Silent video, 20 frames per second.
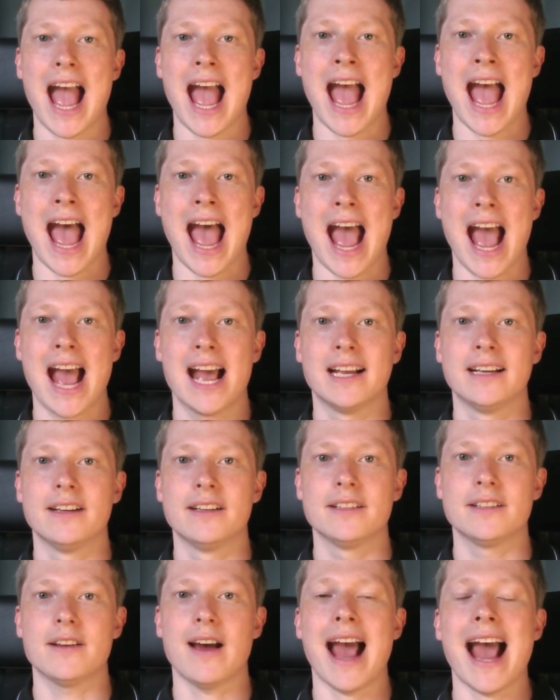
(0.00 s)
A.
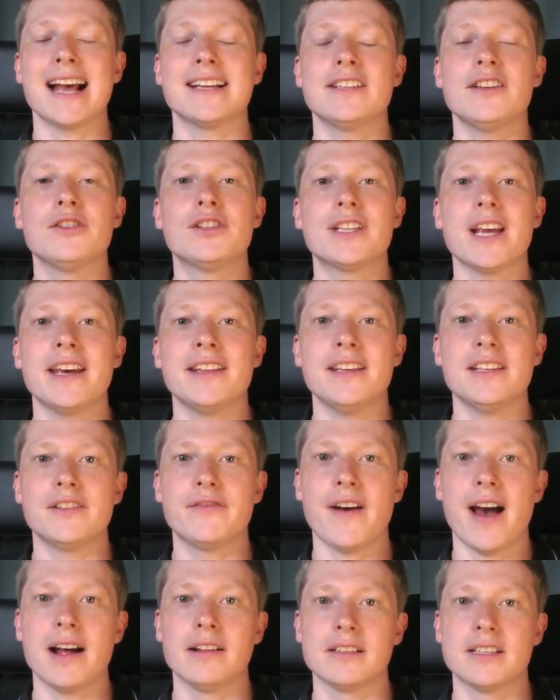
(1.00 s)
So as you say these
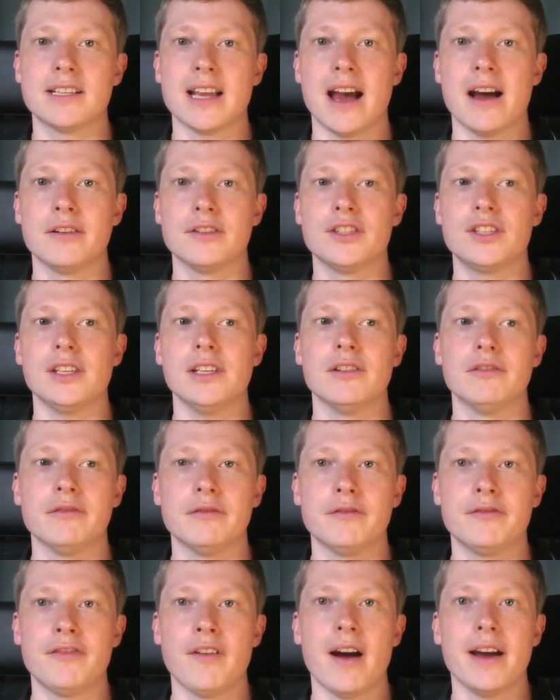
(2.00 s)
vowel sounds,
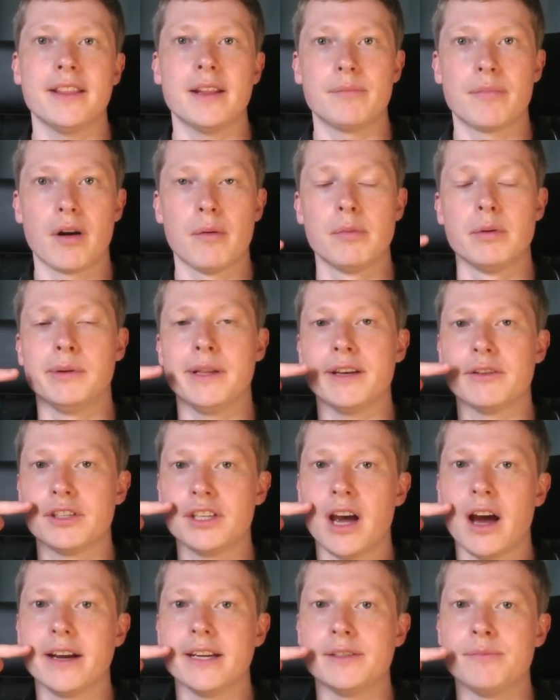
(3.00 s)
you'll find that probably your
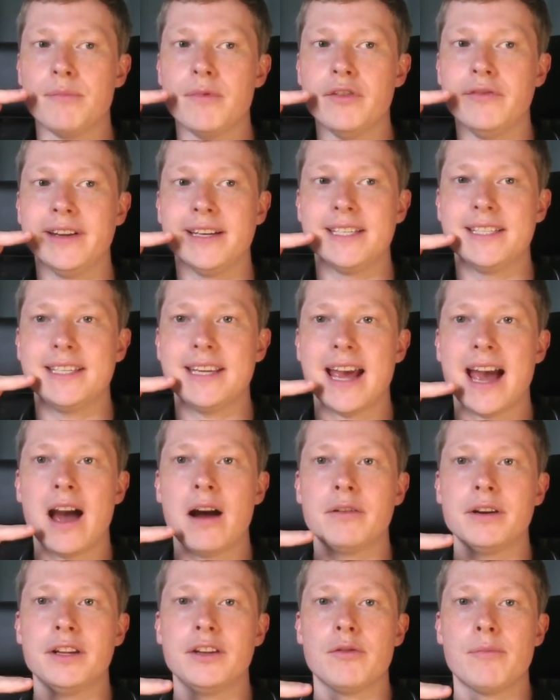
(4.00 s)
tongue is moving
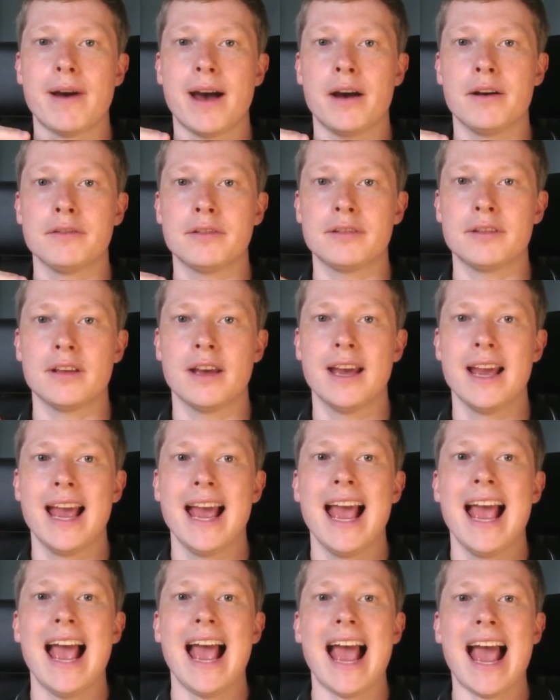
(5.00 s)
down in your mouth
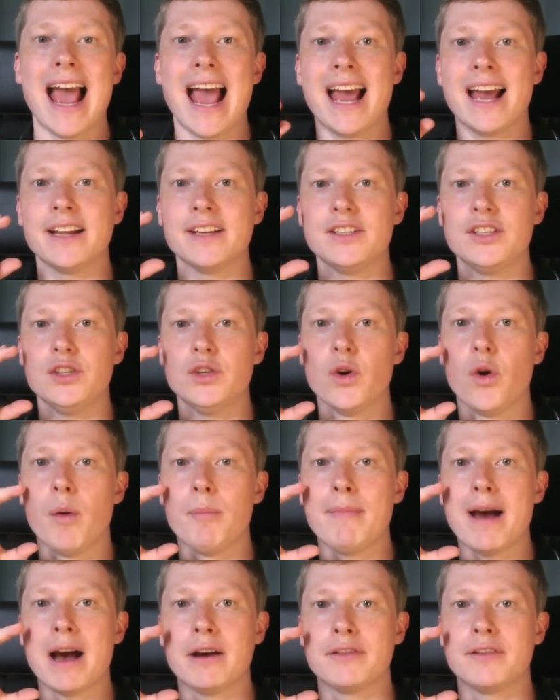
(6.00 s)
and your
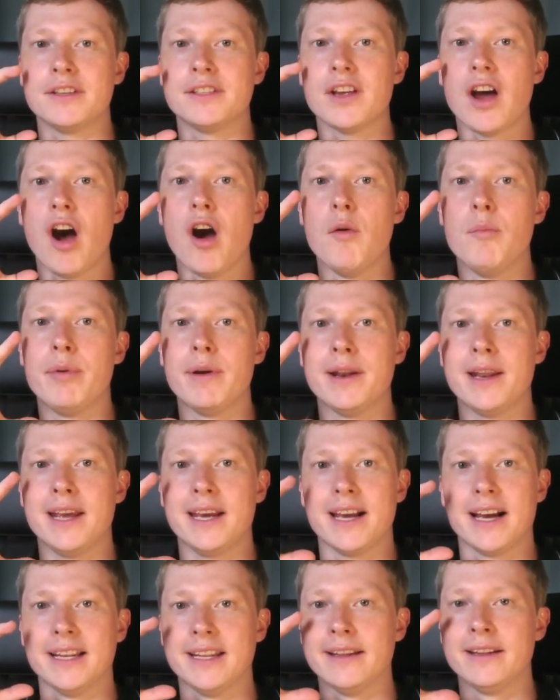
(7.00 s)
mouth is
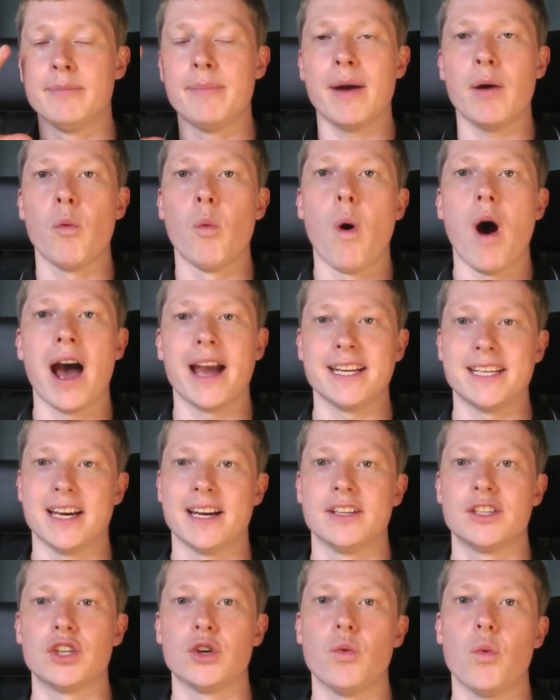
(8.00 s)
opening a little bit
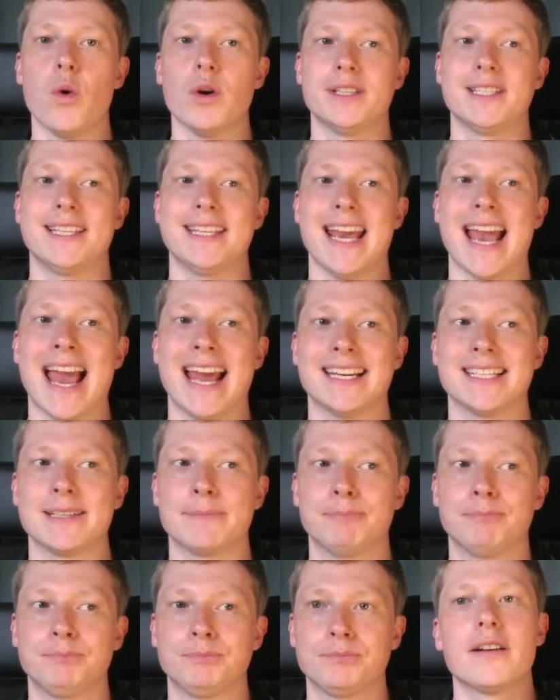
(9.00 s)
wider towards the end.
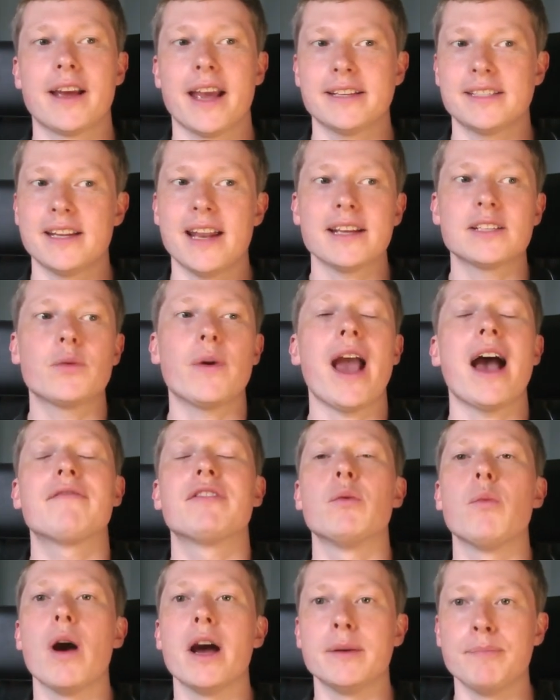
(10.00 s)
Okay, so next we
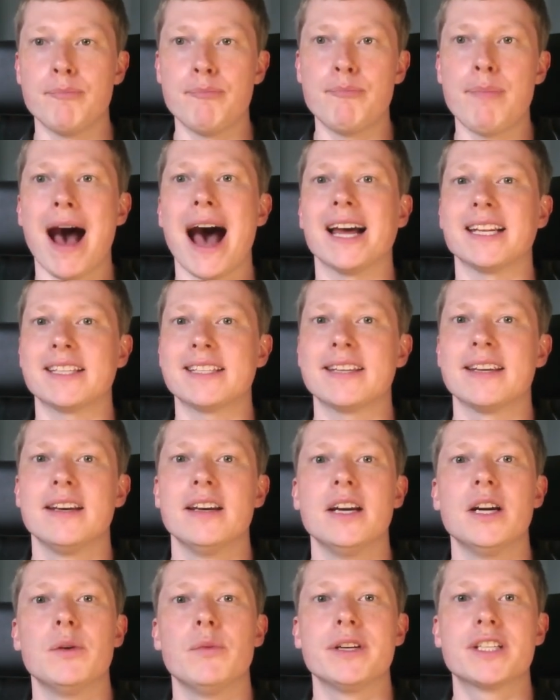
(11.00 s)
have the word but,
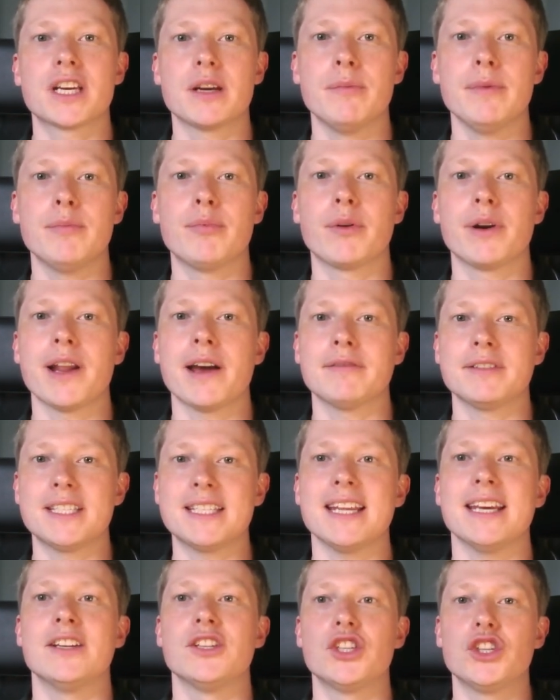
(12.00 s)
which can be
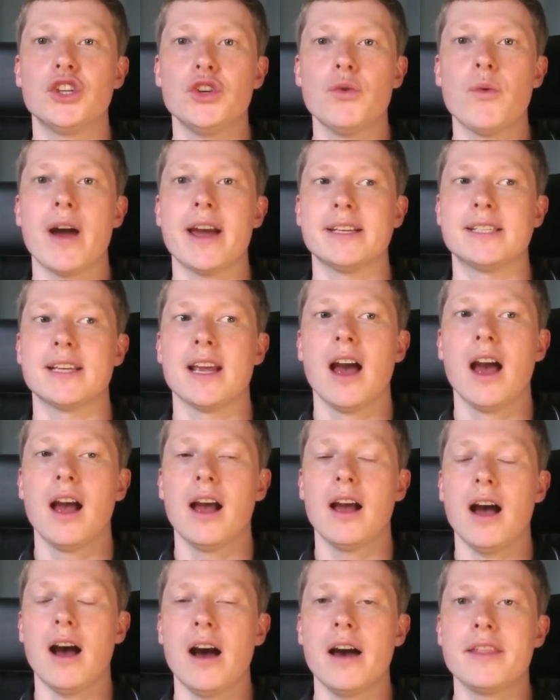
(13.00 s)
pronounced in two ways,
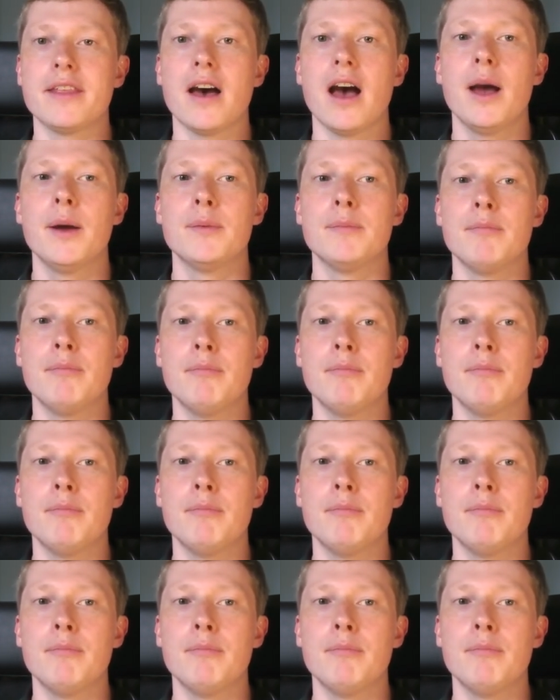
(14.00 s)
either